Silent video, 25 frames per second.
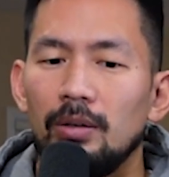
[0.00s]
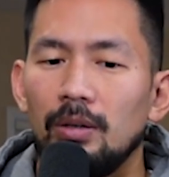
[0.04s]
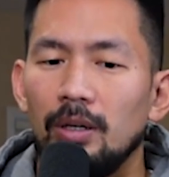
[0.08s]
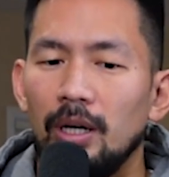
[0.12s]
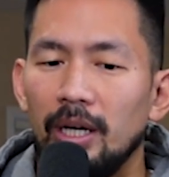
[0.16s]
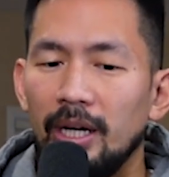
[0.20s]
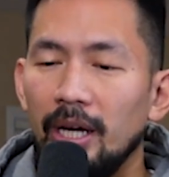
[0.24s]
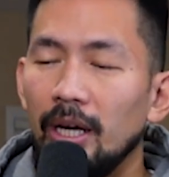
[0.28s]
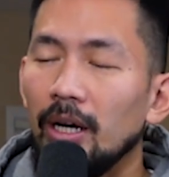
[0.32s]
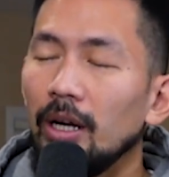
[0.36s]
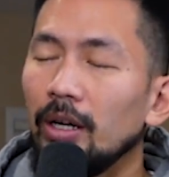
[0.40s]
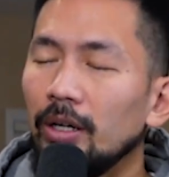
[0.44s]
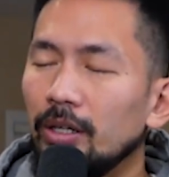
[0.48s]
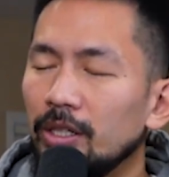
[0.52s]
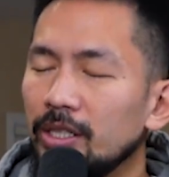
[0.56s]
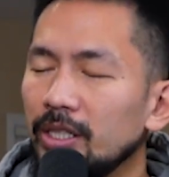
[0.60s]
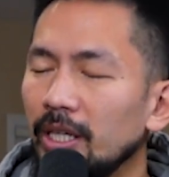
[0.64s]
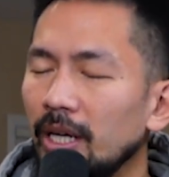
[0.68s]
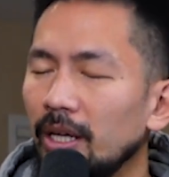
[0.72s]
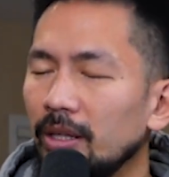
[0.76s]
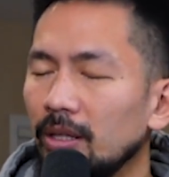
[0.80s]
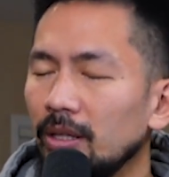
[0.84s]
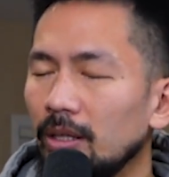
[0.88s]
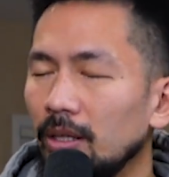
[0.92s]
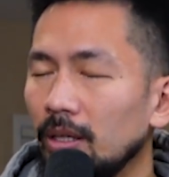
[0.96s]
I can
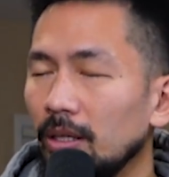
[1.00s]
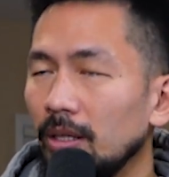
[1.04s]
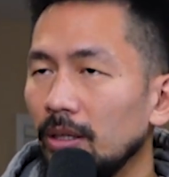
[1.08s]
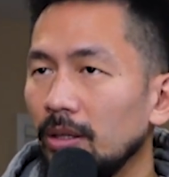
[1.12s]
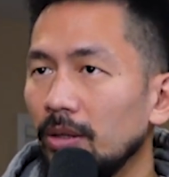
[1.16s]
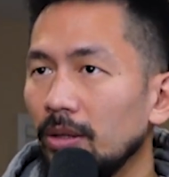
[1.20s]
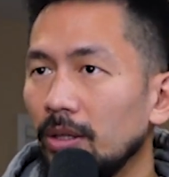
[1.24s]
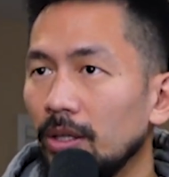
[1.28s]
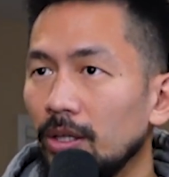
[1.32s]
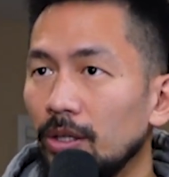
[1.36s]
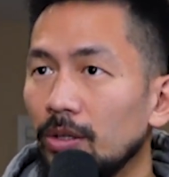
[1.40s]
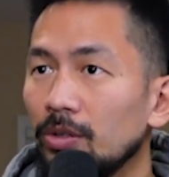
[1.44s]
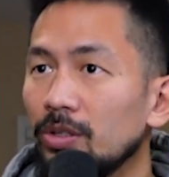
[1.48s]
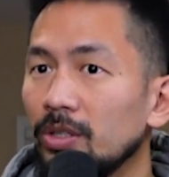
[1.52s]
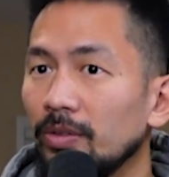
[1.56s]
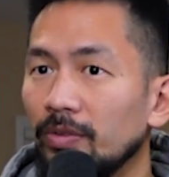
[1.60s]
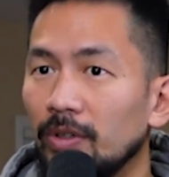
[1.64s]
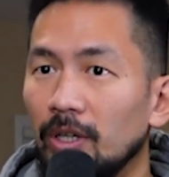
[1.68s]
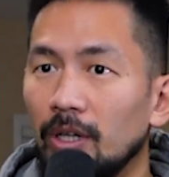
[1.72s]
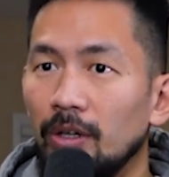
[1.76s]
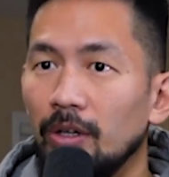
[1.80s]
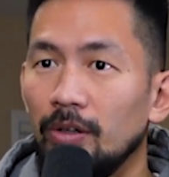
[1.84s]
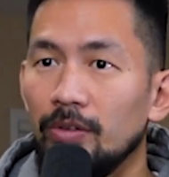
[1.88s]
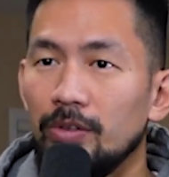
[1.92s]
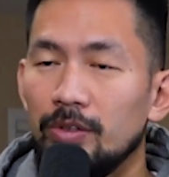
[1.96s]
understand the use
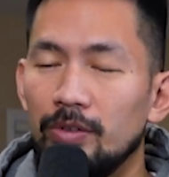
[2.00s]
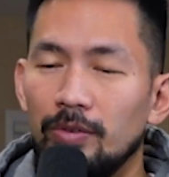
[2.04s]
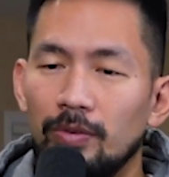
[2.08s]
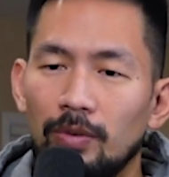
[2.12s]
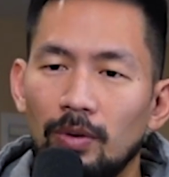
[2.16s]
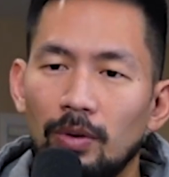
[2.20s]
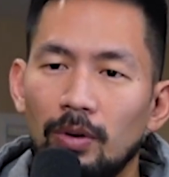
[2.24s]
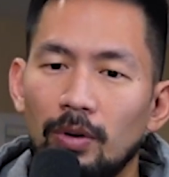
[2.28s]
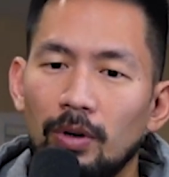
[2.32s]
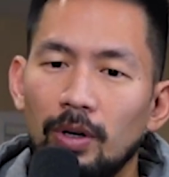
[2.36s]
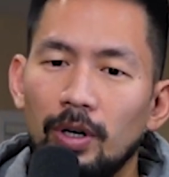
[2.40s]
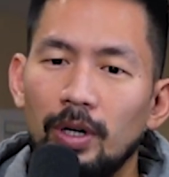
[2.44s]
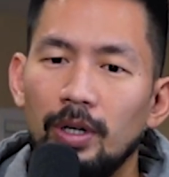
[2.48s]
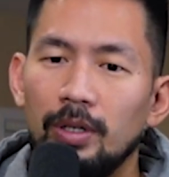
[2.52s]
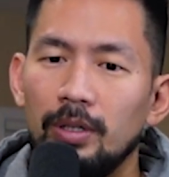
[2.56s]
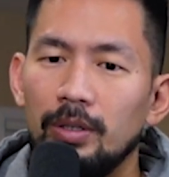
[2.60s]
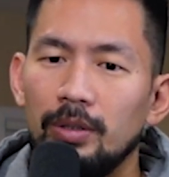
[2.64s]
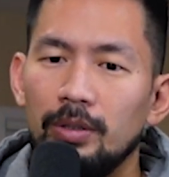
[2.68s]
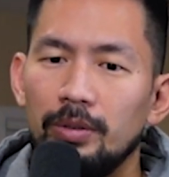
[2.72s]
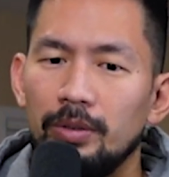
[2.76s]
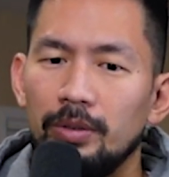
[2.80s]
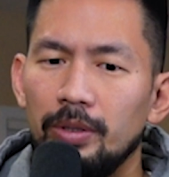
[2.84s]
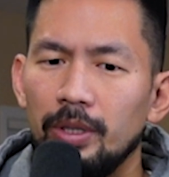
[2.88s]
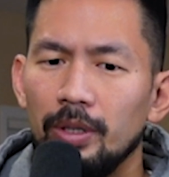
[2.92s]
of cones for,